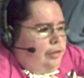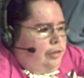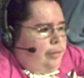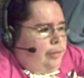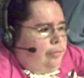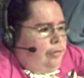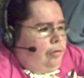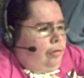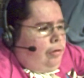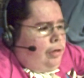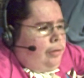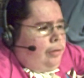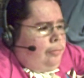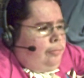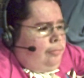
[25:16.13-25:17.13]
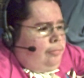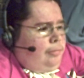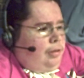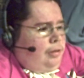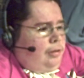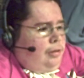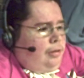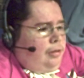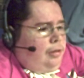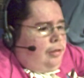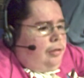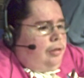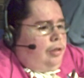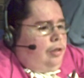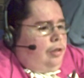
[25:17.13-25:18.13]
I'm calling them.
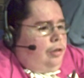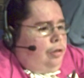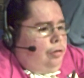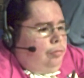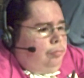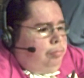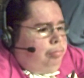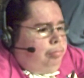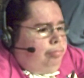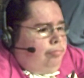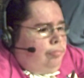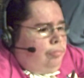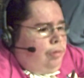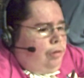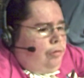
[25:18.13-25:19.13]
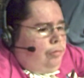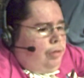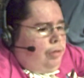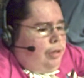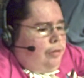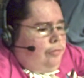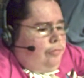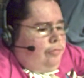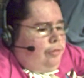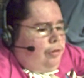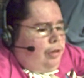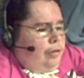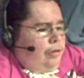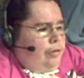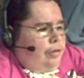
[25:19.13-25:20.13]
Uh, we'll have to wait for
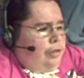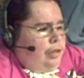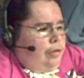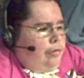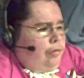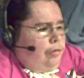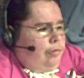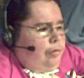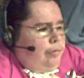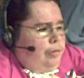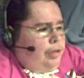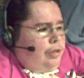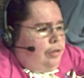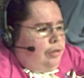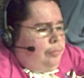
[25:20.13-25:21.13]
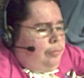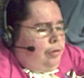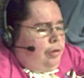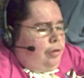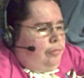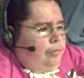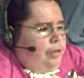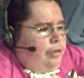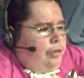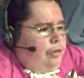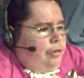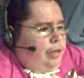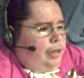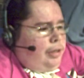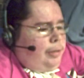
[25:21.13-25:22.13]
Hell in a Cell in 3 weeks, but we still
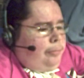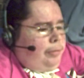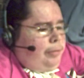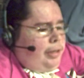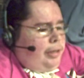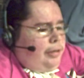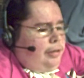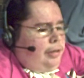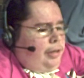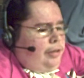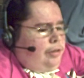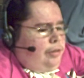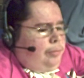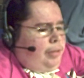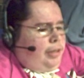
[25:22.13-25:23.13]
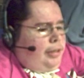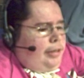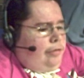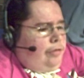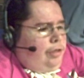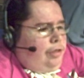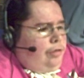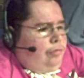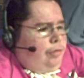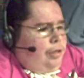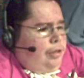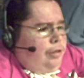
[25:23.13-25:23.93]
got Impact and SmackDown this week.